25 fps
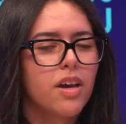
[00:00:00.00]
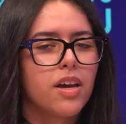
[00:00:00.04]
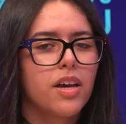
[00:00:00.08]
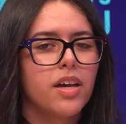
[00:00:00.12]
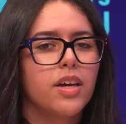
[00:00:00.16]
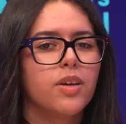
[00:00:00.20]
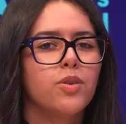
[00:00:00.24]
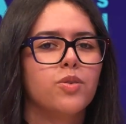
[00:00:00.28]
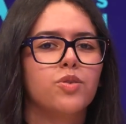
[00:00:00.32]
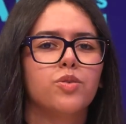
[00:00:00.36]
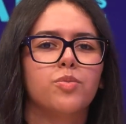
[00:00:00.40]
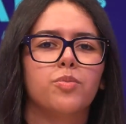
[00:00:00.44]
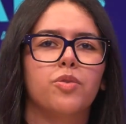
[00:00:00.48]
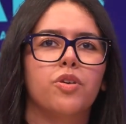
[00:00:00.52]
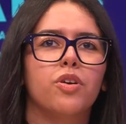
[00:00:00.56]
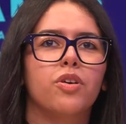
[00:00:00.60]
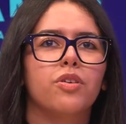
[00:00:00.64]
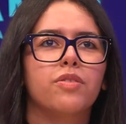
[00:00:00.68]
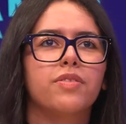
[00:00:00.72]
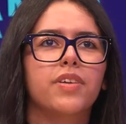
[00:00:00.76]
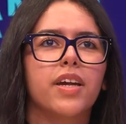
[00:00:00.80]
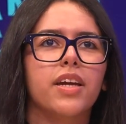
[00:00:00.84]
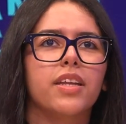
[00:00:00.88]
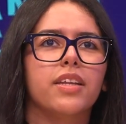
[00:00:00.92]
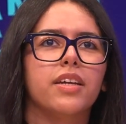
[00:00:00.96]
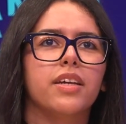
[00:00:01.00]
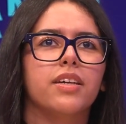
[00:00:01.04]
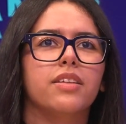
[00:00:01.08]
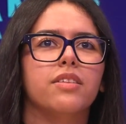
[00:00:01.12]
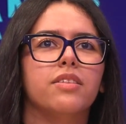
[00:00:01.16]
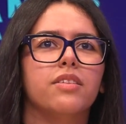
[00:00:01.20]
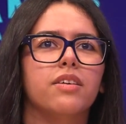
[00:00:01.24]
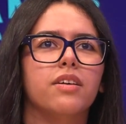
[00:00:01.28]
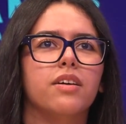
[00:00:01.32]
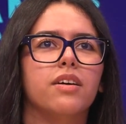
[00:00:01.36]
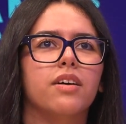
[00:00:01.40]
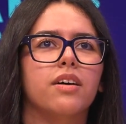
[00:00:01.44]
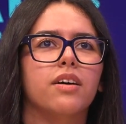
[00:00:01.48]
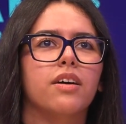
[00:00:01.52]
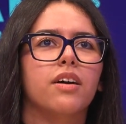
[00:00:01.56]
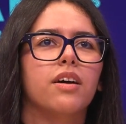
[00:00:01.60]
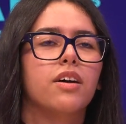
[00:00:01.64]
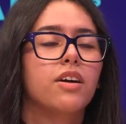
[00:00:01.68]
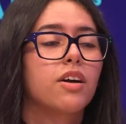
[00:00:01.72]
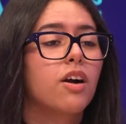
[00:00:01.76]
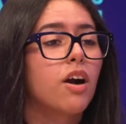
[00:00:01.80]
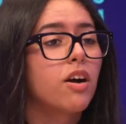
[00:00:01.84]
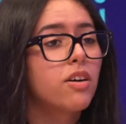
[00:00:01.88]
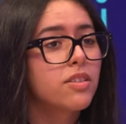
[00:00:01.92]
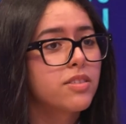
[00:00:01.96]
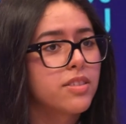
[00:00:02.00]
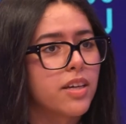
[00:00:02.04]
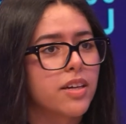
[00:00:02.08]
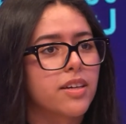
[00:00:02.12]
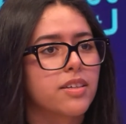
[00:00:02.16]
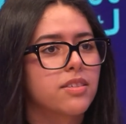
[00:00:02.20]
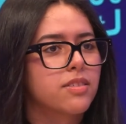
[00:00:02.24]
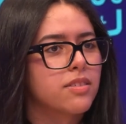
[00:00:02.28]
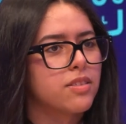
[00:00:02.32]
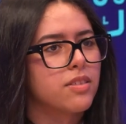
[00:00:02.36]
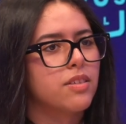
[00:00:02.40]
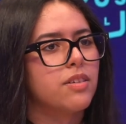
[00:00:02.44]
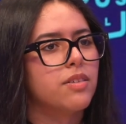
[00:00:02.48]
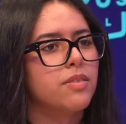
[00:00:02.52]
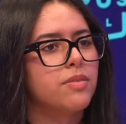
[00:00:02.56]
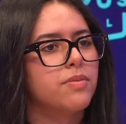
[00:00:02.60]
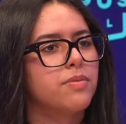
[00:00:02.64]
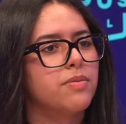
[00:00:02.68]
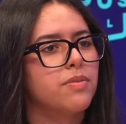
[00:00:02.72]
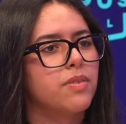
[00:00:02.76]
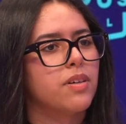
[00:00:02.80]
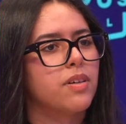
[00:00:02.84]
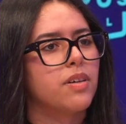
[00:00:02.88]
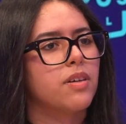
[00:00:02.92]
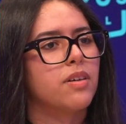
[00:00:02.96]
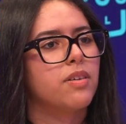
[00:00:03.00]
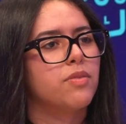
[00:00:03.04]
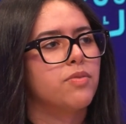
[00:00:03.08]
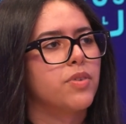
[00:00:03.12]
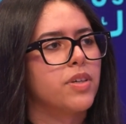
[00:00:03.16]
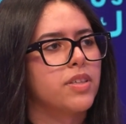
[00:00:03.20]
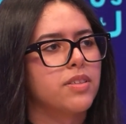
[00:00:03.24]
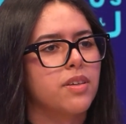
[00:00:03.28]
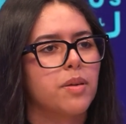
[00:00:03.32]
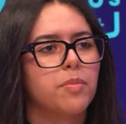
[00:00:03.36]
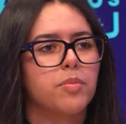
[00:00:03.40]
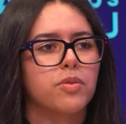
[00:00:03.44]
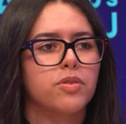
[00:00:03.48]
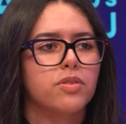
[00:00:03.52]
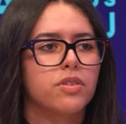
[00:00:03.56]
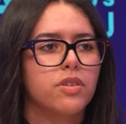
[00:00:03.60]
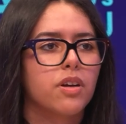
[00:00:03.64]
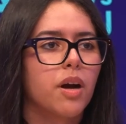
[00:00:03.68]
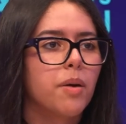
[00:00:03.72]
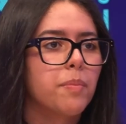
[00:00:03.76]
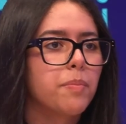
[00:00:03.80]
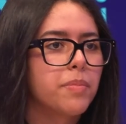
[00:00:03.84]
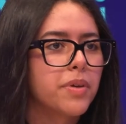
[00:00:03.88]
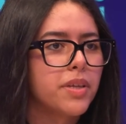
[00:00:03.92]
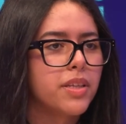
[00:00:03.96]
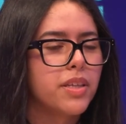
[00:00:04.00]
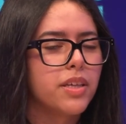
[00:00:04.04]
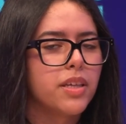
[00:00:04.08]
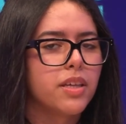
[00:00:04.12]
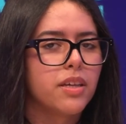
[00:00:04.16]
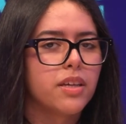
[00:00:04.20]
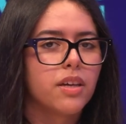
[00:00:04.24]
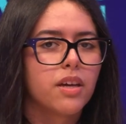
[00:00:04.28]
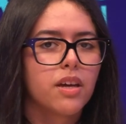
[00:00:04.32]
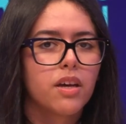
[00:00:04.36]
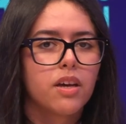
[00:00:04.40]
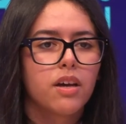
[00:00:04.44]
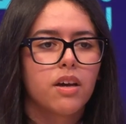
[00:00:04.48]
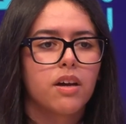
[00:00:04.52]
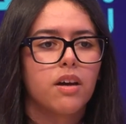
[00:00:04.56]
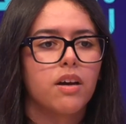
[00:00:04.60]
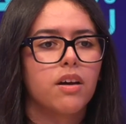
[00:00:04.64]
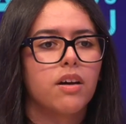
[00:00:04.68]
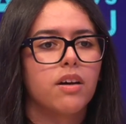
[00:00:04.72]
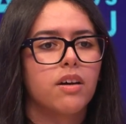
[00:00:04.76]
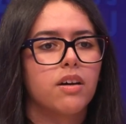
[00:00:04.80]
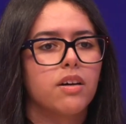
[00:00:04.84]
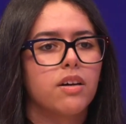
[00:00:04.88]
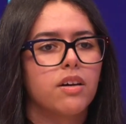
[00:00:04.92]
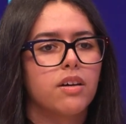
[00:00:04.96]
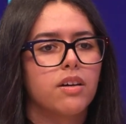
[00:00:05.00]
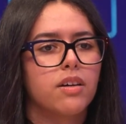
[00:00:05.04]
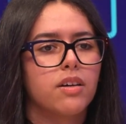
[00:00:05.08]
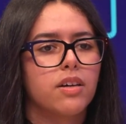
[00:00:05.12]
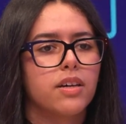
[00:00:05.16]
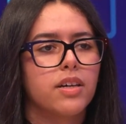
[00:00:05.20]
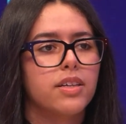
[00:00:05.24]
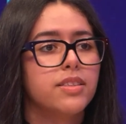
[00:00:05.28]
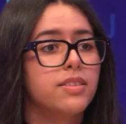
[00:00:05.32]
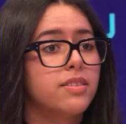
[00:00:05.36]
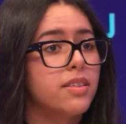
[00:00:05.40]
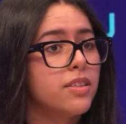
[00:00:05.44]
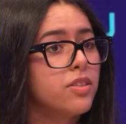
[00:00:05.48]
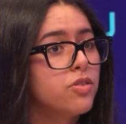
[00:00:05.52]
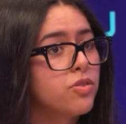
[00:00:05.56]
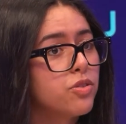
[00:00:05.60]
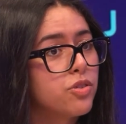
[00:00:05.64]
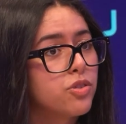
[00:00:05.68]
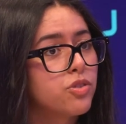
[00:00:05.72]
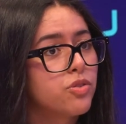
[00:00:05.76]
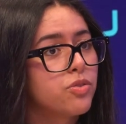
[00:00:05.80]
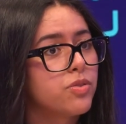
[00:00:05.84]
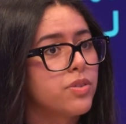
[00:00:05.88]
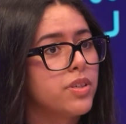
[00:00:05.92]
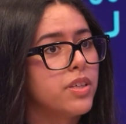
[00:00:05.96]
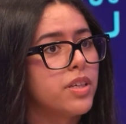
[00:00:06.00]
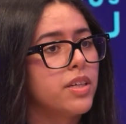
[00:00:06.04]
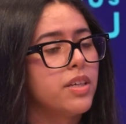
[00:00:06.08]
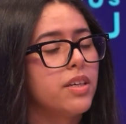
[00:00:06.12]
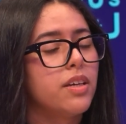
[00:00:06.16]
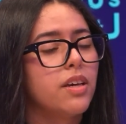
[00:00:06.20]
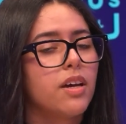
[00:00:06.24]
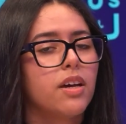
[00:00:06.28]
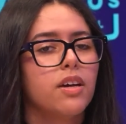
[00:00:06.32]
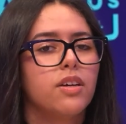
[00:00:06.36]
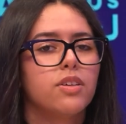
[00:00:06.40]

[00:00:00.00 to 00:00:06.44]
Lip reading: It was more of gaining the context of, for example, the company, its industry.